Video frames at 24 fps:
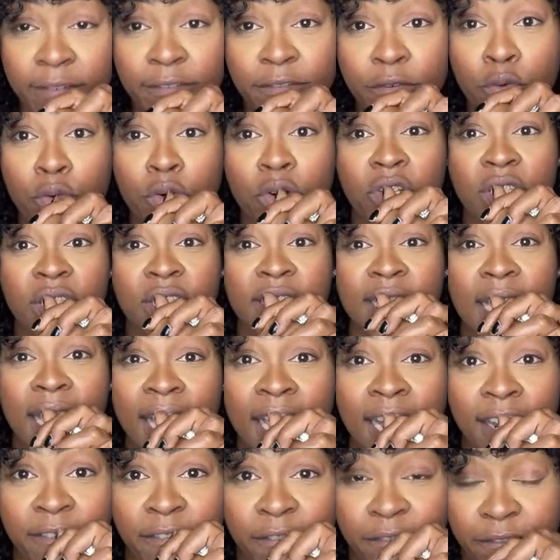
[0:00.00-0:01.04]
for
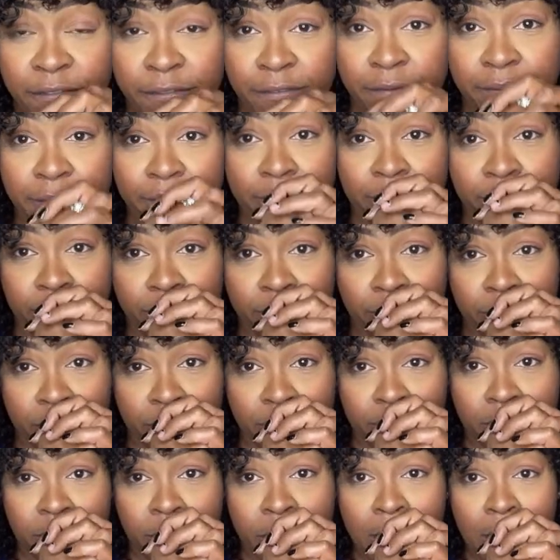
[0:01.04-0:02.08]
yourself.
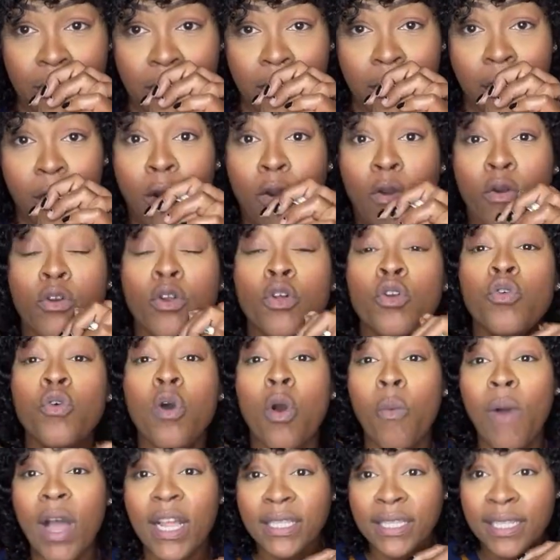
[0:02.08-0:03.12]
You know
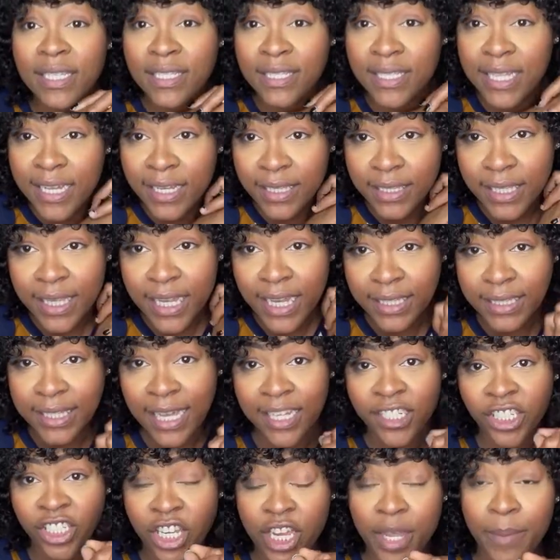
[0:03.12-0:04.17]
what is
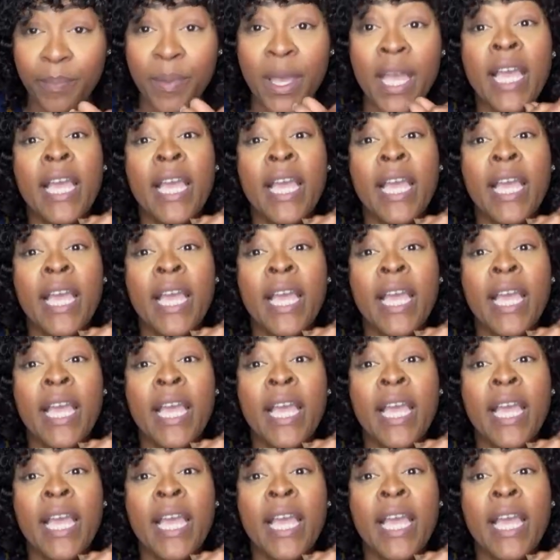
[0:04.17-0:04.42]
dictatorship?